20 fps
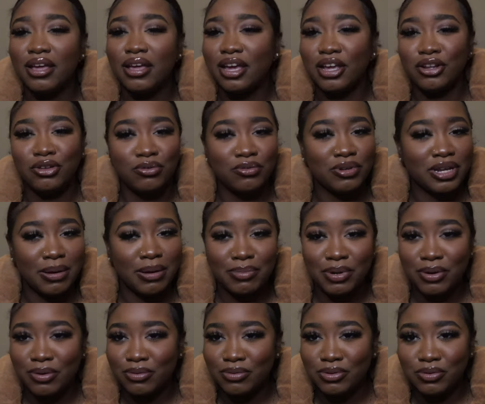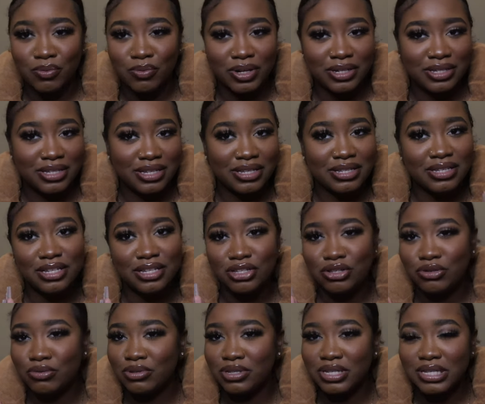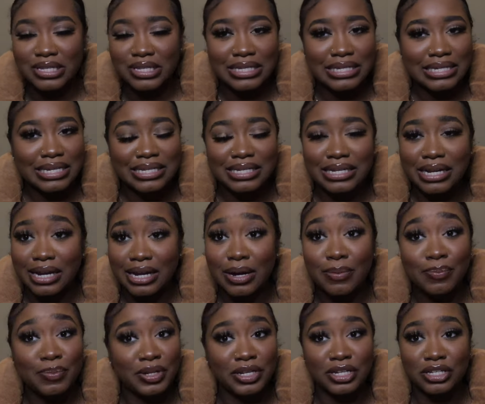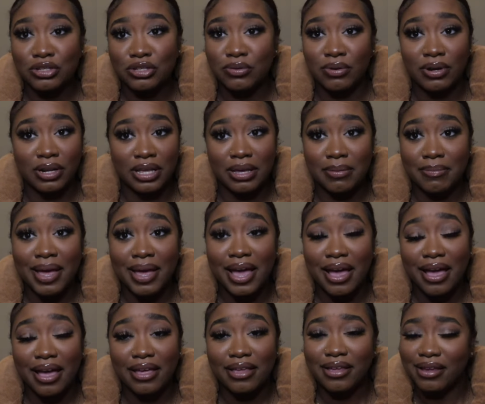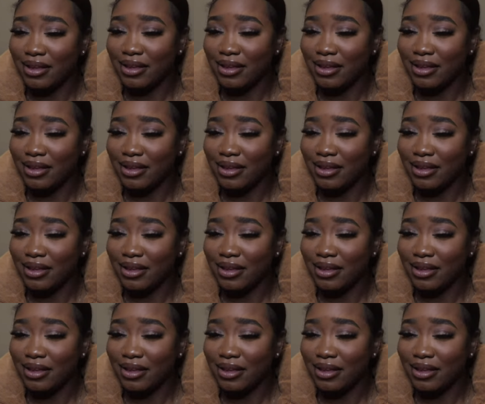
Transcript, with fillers: And do not post one sentence, two sentences, because the company is going to get mad.